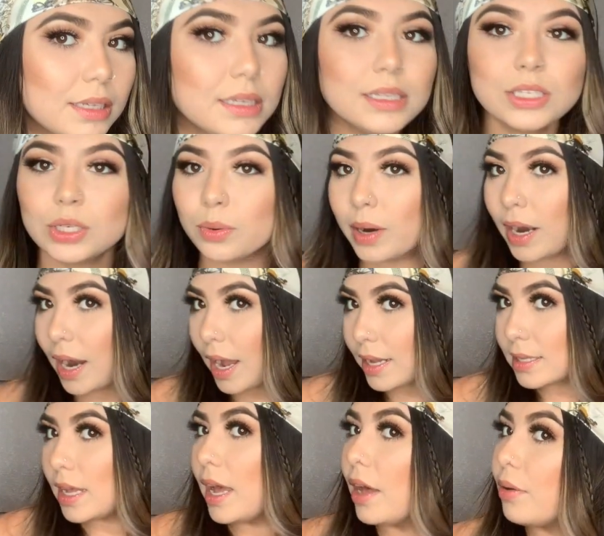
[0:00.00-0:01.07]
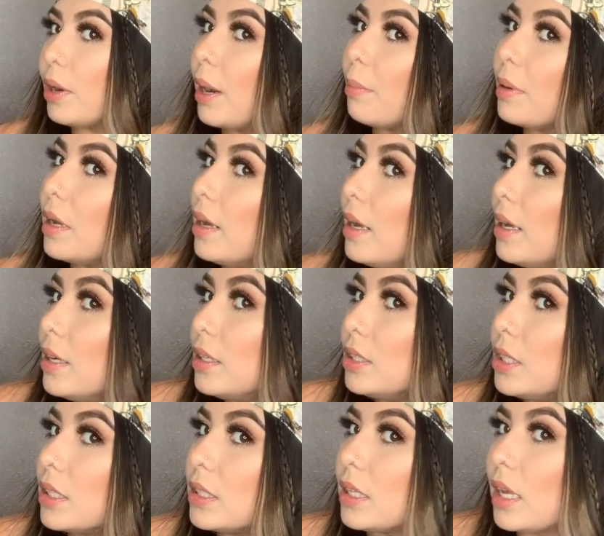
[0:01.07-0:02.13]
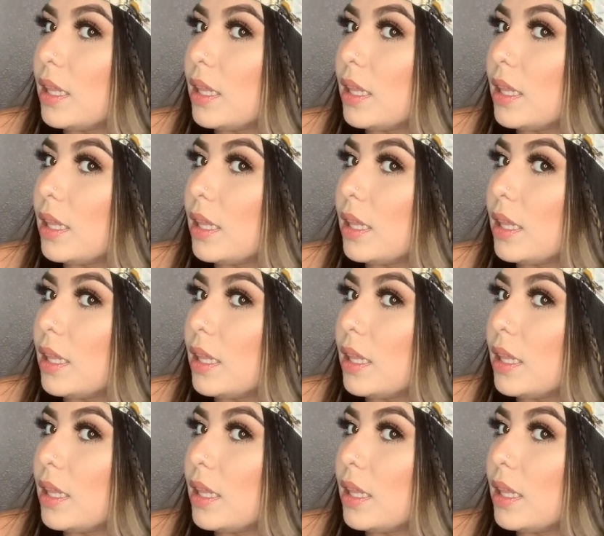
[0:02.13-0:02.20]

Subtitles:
this to wear as a head wrap just